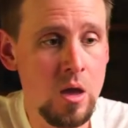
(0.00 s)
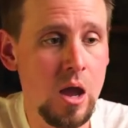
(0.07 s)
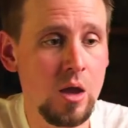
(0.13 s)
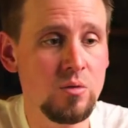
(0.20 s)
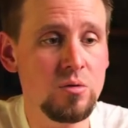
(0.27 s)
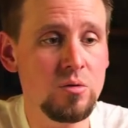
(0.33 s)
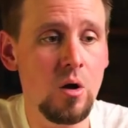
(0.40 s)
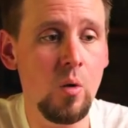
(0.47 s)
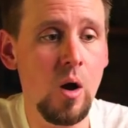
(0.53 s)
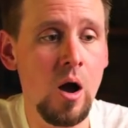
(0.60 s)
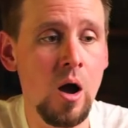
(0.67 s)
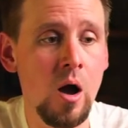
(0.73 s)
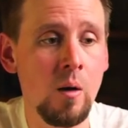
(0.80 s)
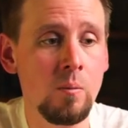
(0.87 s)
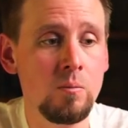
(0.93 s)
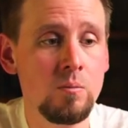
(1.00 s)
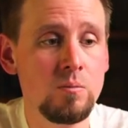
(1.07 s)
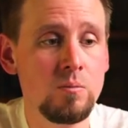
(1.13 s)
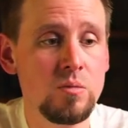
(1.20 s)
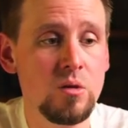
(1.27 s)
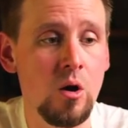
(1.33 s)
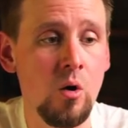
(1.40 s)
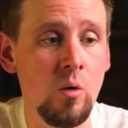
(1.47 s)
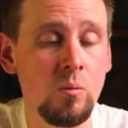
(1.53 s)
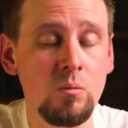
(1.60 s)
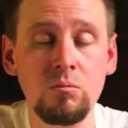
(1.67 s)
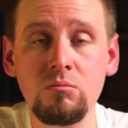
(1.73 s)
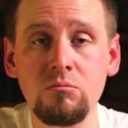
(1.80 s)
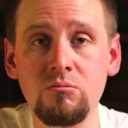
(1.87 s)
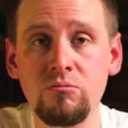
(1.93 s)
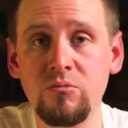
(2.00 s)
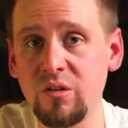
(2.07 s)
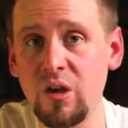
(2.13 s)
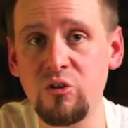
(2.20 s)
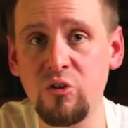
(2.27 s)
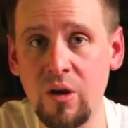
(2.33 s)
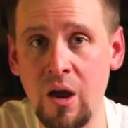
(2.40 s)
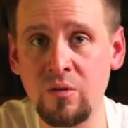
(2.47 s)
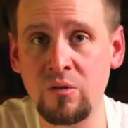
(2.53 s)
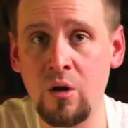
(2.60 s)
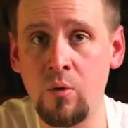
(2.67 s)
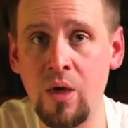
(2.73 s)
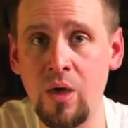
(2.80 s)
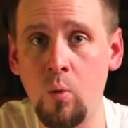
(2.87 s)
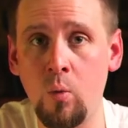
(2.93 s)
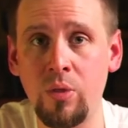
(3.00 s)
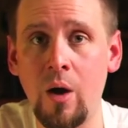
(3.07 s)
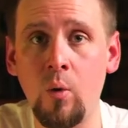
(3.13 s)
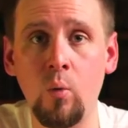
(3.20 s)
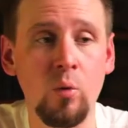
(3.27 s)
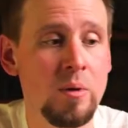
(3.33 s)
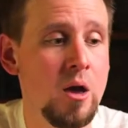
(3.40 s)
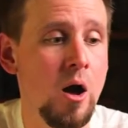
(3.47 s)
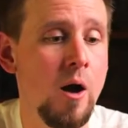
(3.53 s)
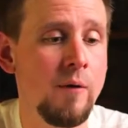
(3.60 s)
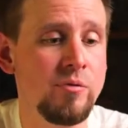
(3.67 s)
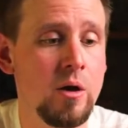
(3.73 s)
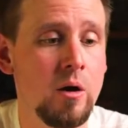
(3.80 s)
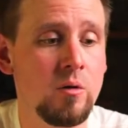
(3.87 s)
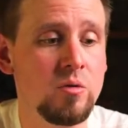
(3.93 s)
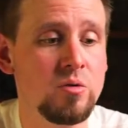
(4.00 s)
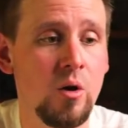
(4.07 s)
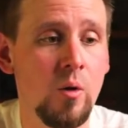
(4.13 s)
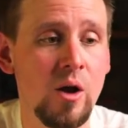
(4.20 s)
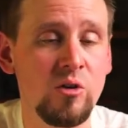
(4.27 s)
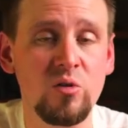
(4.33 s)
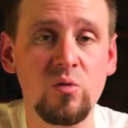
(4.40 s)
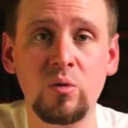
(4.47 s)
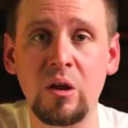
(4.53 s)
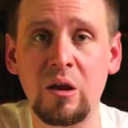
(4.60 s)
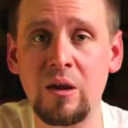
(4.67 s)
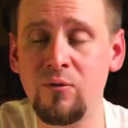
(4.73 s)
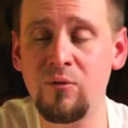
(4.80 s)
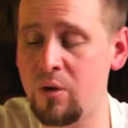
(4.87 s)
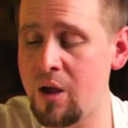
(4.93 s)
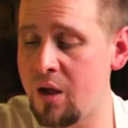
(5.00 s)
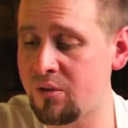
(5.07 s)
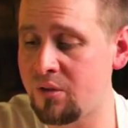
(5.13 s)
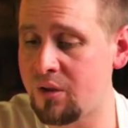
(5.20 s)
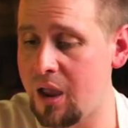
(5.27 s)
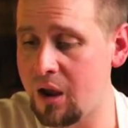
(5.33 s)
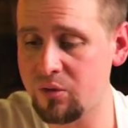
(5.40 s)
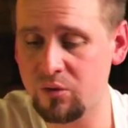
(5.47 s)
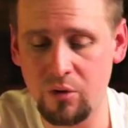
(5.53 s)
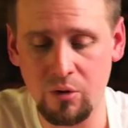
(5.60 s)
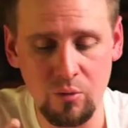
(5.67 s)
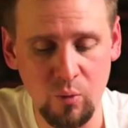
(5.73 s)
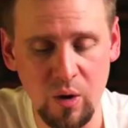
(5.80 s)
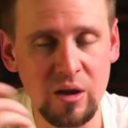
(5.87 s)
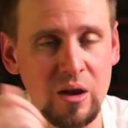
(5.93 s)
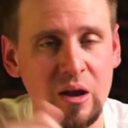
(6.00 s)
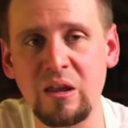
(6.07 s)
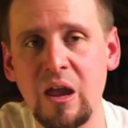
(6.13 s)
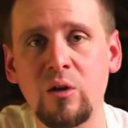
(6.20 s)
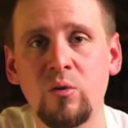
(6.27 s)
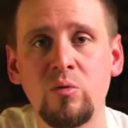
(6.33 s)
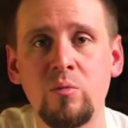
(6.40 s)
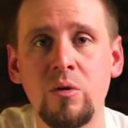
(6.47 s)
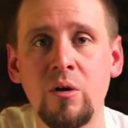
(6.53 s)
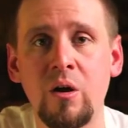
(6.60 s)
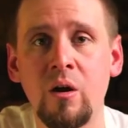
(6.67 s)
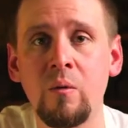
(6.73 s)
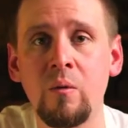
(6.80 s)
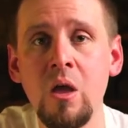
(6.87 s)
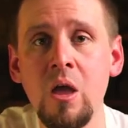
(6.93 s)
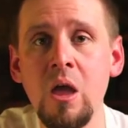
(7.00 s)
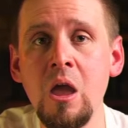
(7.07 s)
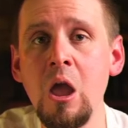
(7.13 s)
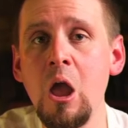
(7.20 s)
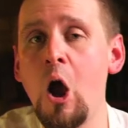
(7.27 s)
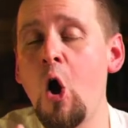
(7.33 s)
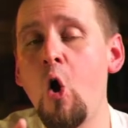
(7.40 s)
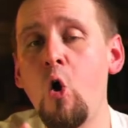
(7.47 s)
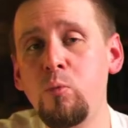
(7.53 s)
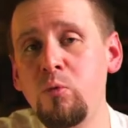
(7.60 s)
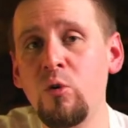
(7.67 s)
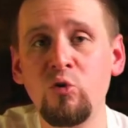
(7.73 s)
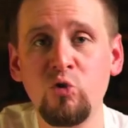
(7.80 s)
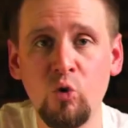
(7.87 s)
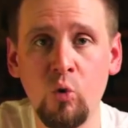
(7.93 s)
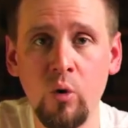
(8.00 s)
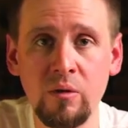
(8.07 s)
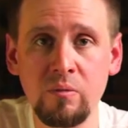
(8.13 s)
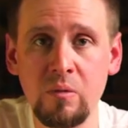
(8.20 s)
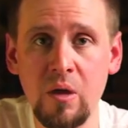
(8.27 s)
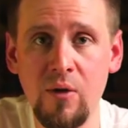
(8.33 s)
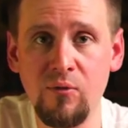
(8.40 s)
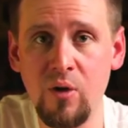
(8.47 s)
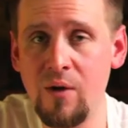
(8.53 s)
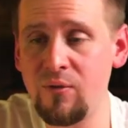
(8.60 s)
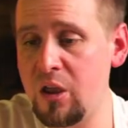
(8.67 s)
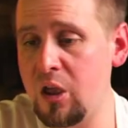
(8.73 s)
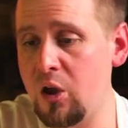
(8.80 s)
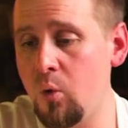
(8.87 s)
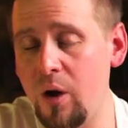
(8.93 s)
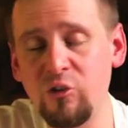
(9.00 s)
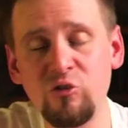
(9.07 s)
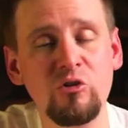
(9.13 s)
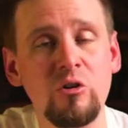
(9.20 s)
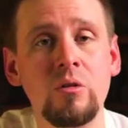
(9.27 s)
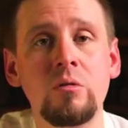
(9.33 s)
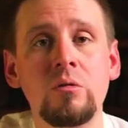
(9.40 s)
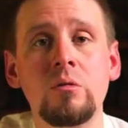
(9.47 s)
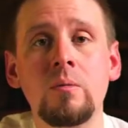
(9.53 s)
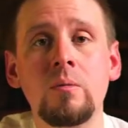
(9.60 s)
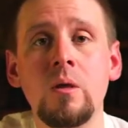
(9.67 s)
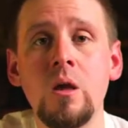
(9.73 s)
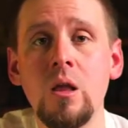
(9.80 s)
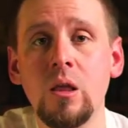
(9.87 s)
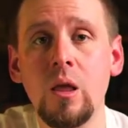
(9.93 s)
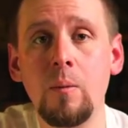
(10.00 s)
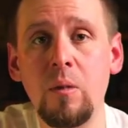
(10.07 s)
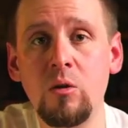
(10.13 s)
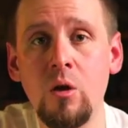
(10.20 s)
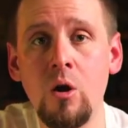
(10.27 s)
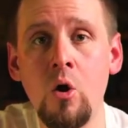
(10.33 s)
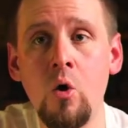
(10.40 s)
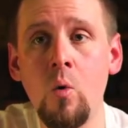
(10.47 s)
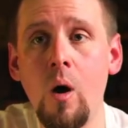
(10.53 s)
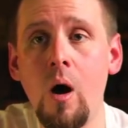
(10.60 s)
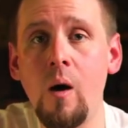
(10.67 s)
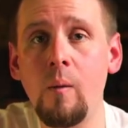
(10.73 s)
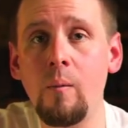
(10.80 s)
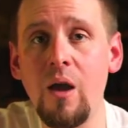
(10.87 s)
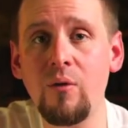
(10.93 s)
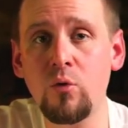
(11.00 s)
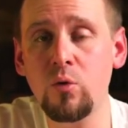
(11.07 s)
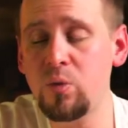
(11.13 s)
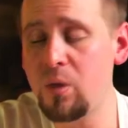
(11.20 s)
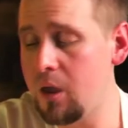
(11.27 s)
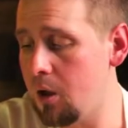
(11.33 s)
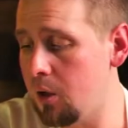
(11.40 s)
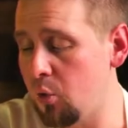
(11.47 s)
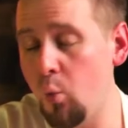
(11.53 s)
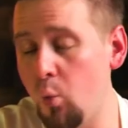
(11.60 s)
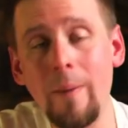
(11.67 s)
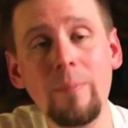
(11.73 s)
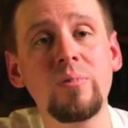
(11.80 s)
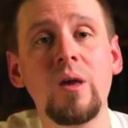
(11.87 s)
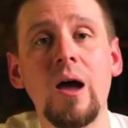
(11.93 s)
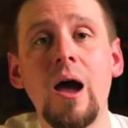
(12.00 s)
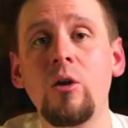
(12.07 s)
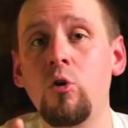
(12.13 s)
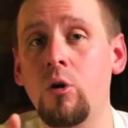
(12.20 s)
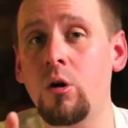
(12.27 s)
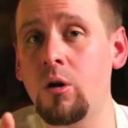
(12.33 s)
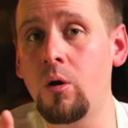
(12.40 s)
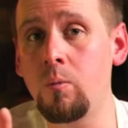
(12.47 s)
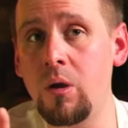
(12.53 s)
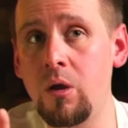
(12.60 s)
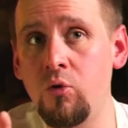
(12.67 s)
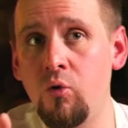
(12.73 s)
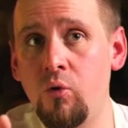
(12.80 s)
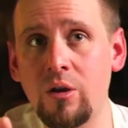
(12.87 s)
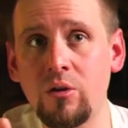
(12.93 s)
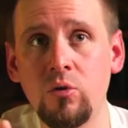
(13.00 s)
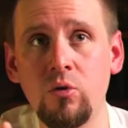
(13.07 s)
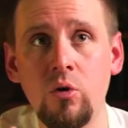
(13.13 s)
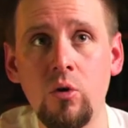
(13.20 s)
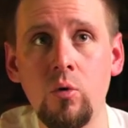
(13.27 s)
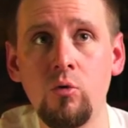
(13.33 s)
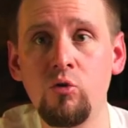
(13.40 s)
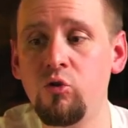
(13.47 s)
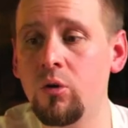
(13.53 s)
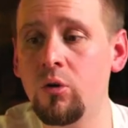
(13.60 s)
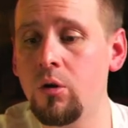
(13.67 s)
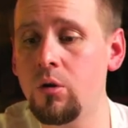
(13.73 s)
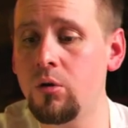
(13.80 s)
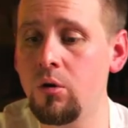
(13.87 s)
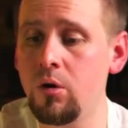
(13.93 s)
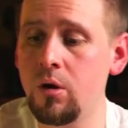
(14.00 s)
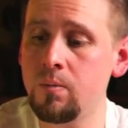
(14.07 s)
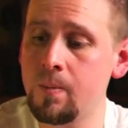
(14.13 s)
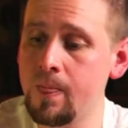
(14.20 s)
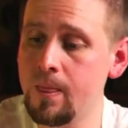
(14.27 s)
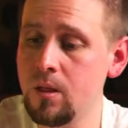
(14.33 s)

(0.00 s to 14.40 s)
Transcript: And so, uh, so just letting you guys know that that will be off there. So I just wanted to give you guys an extra way to connect with me there. I hope you enjoy it. If you have any questions, let me know. Um, everything on the website you're going to be directed to should look good.